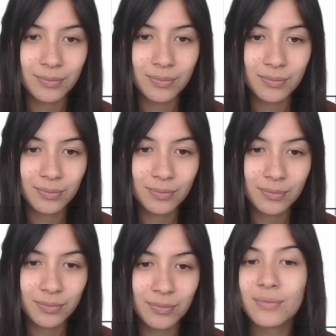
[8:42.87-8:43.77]

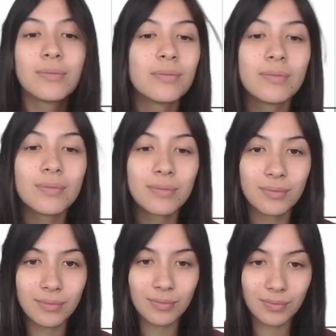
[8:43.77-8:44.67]

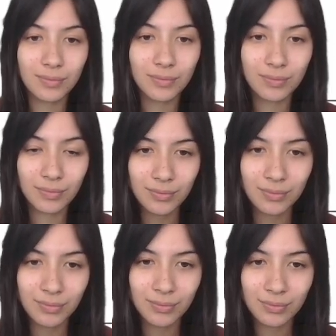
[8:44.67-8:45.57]

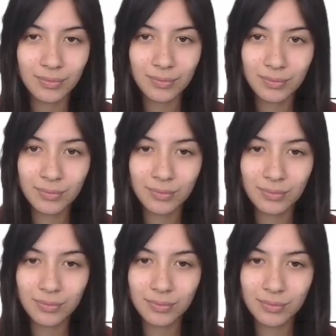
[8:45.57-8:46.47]

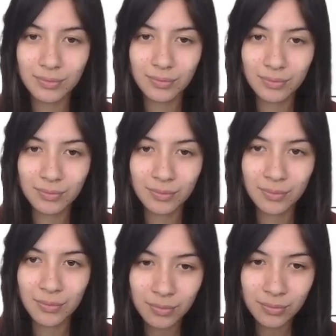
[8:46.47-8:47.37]

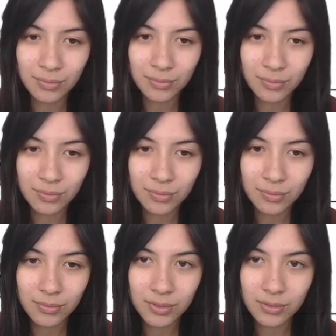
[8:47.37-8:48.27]

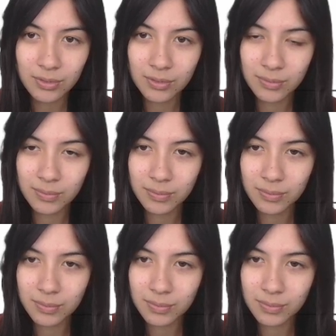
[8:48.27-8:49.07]
Nothing is said.